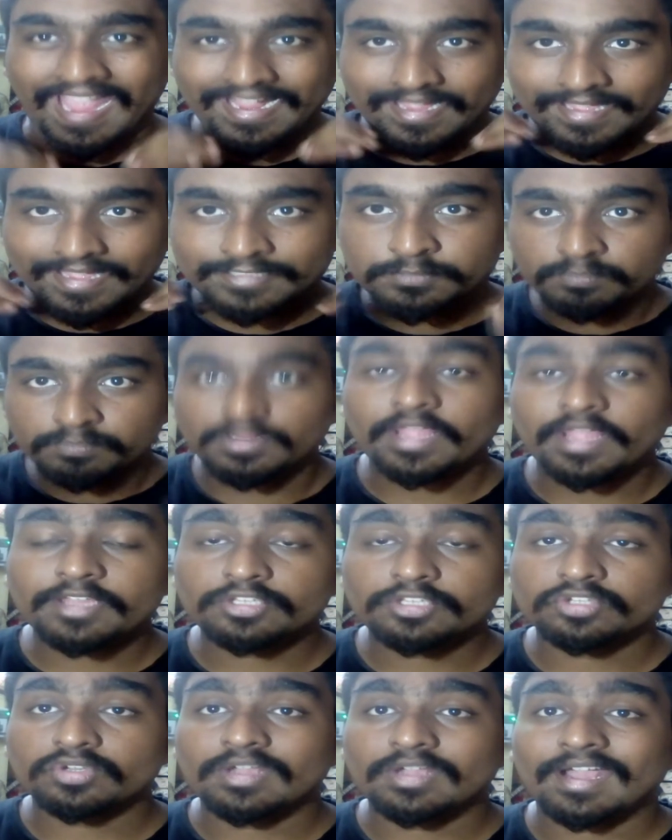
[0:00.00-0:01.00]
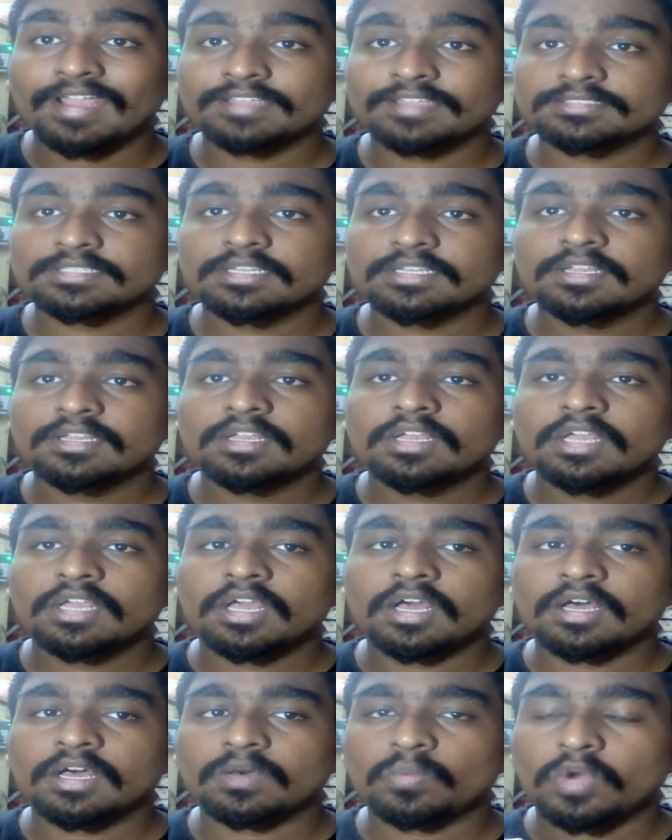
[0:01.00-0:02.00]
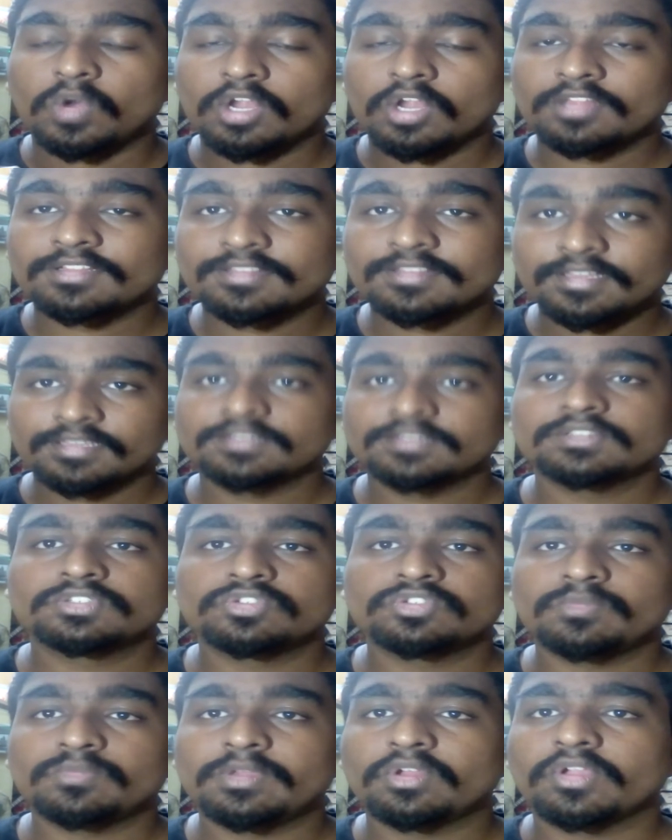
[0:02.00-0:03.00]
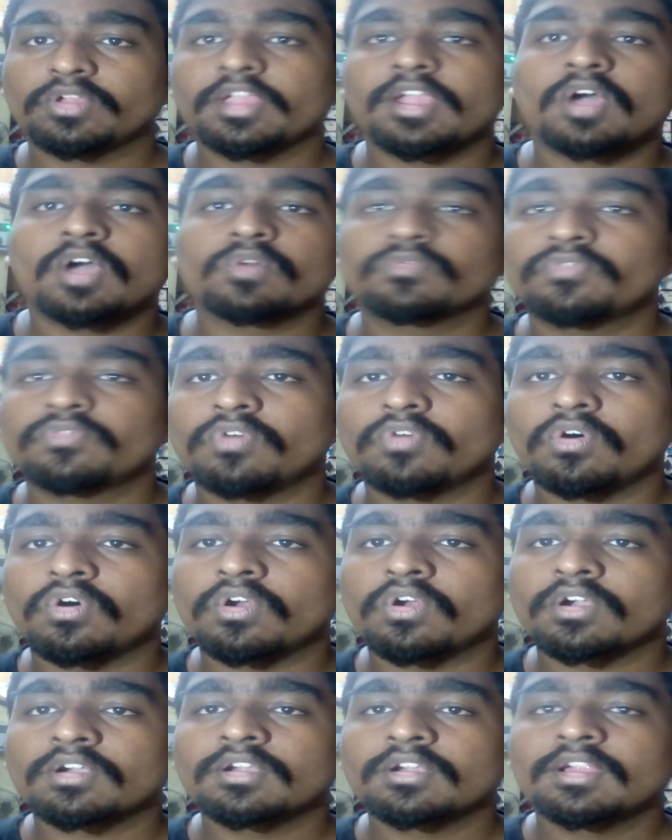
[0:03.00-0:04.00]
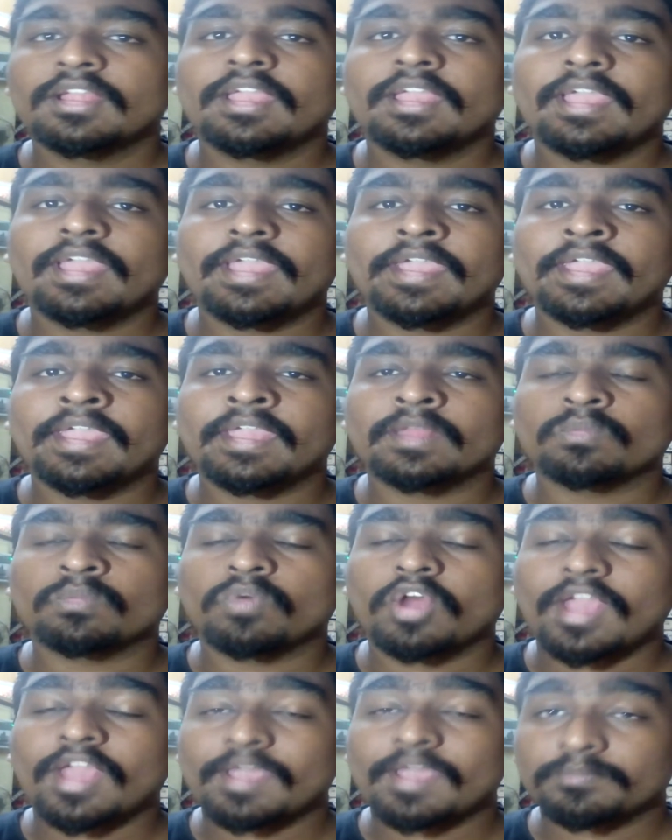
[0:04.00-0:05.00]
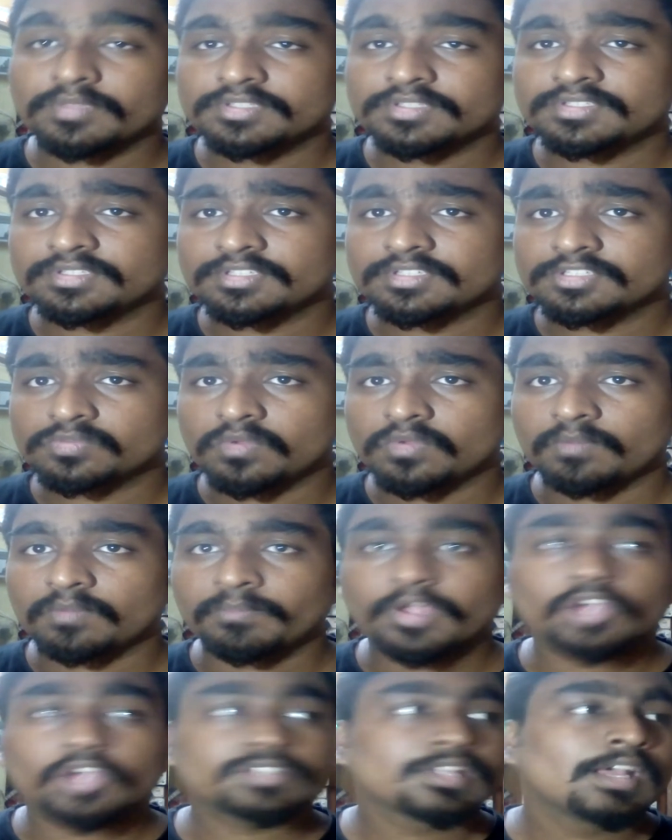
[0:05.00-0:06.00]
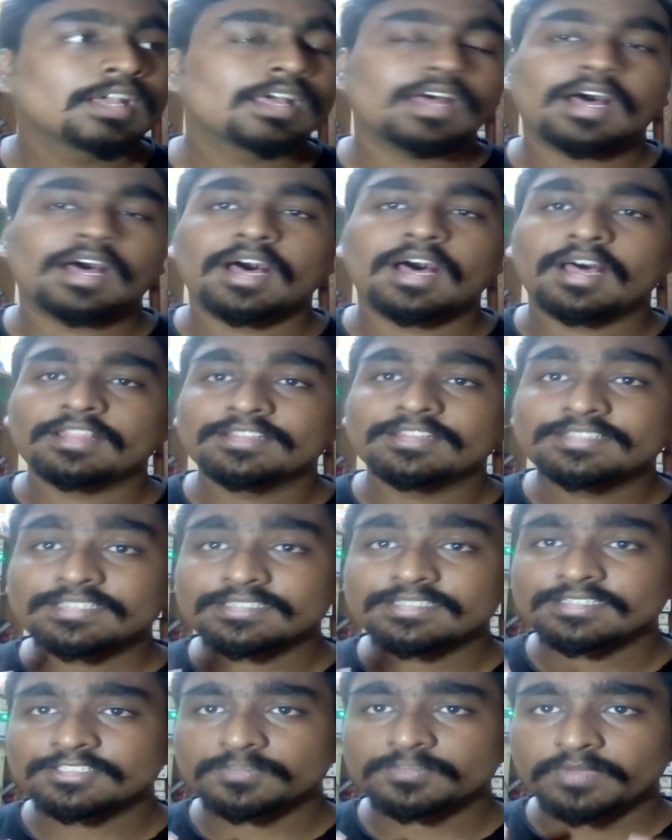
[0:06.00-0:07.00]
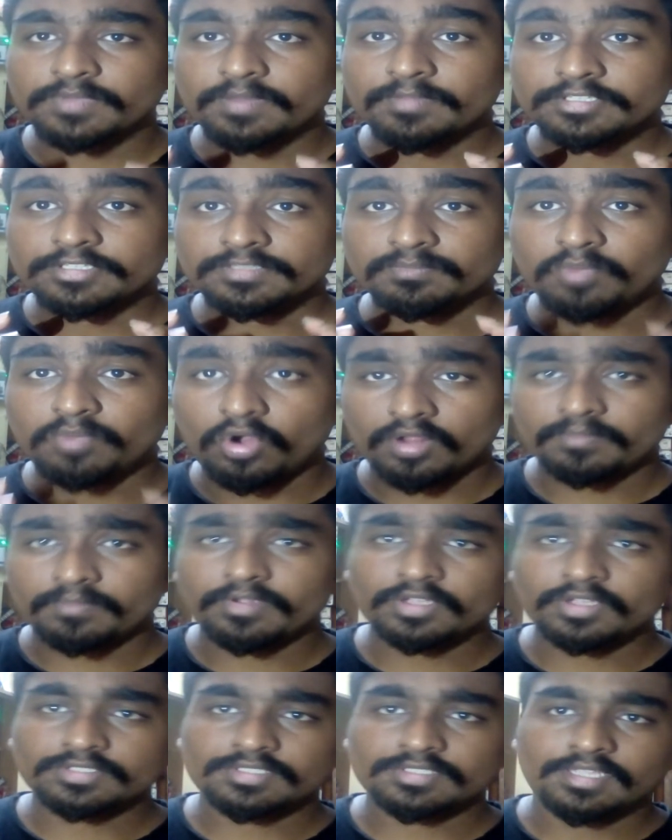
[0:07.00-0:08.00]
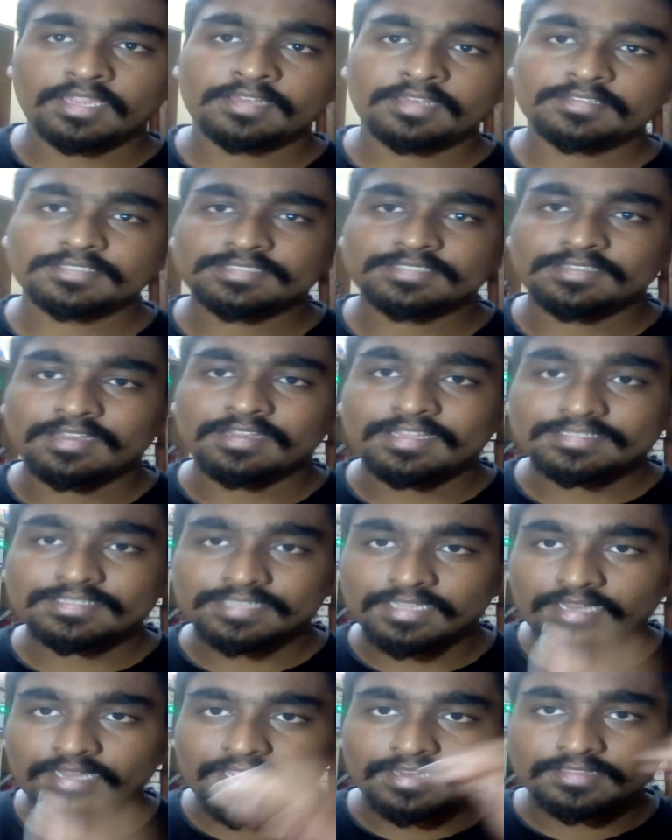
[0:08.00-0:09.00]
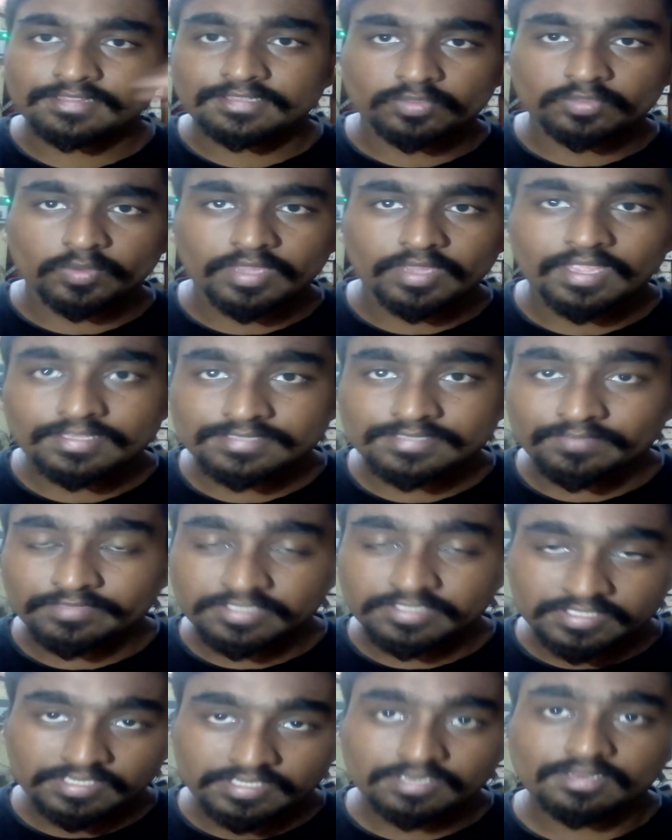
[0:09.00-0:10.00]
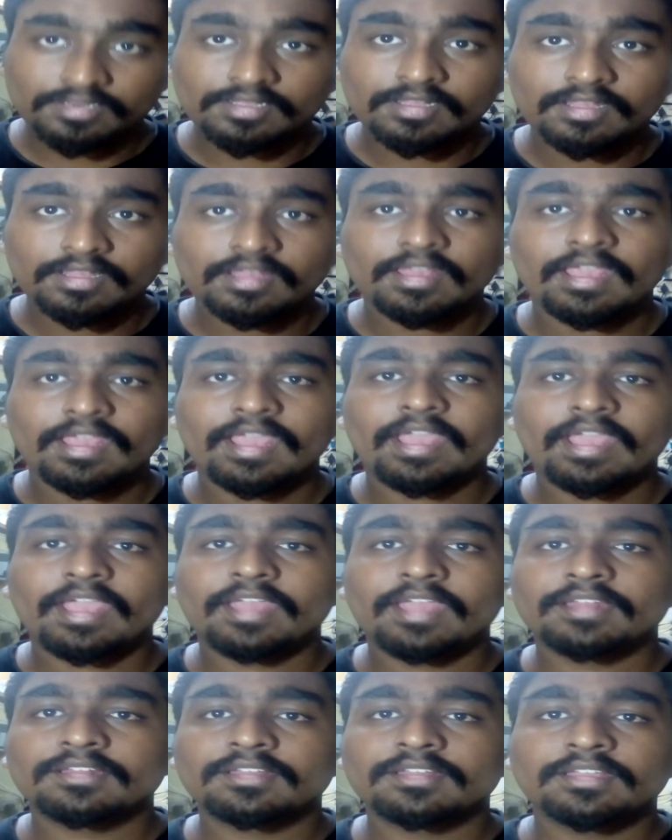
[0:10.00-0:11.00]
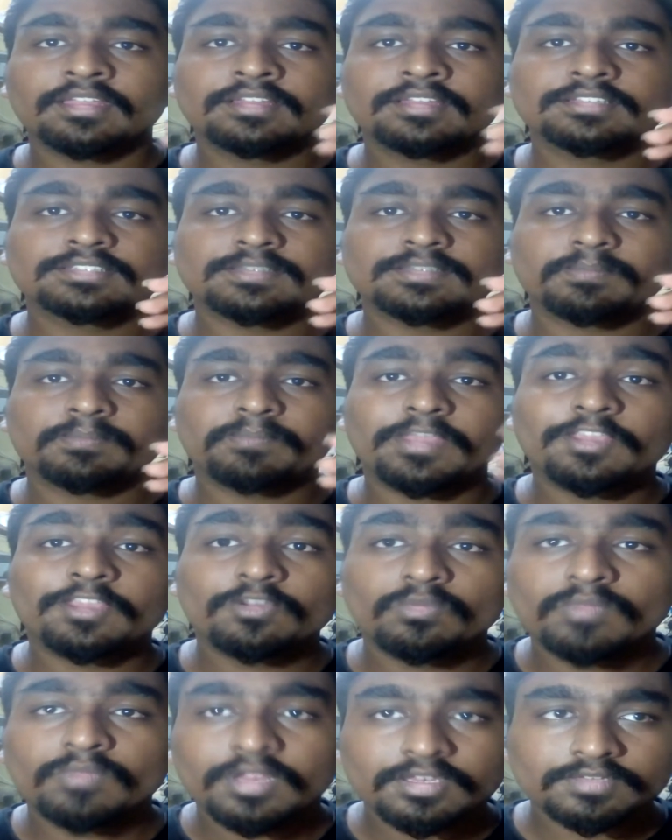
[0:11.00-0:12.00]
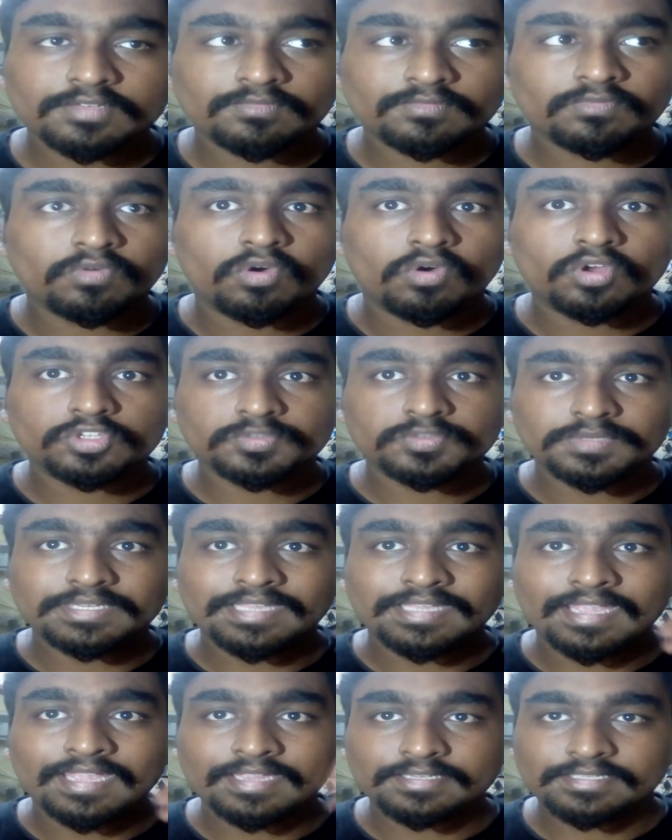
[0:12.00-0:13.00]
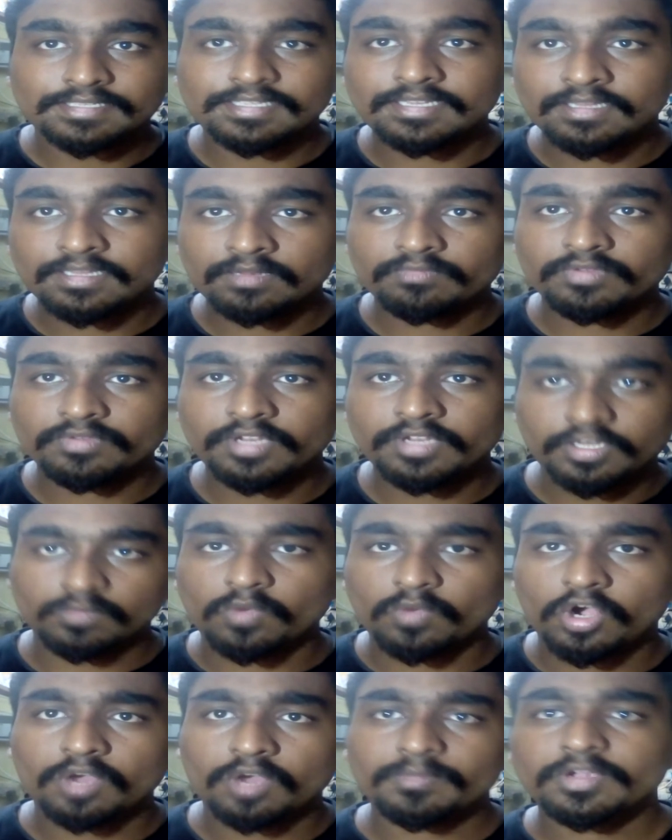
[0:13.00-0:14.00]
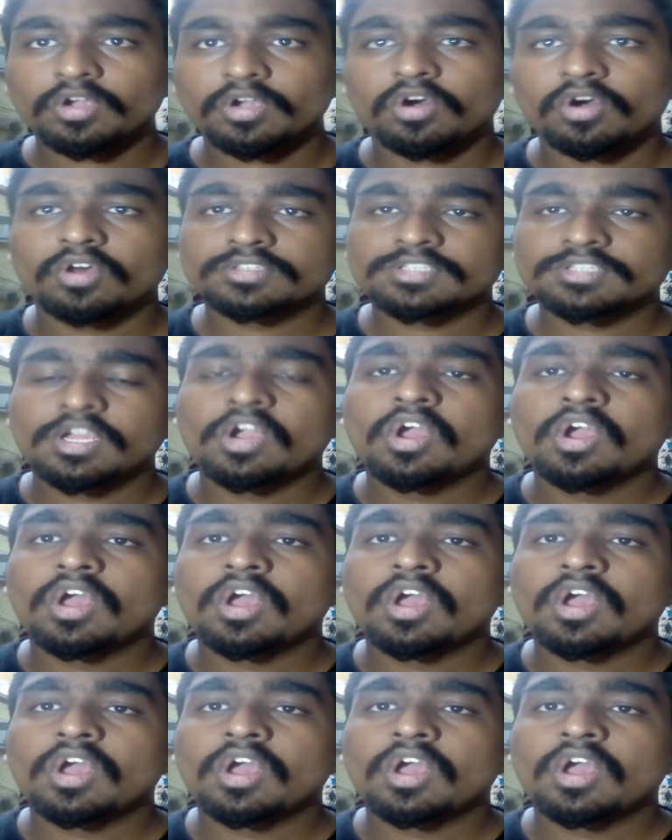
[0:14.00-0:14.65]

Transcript: explain to you guys what are the things to be looking out for and what happens in this one, because this season is pretty much important because it is releasing late in the 2017, and it is a pavement for 2018 Infinity War, because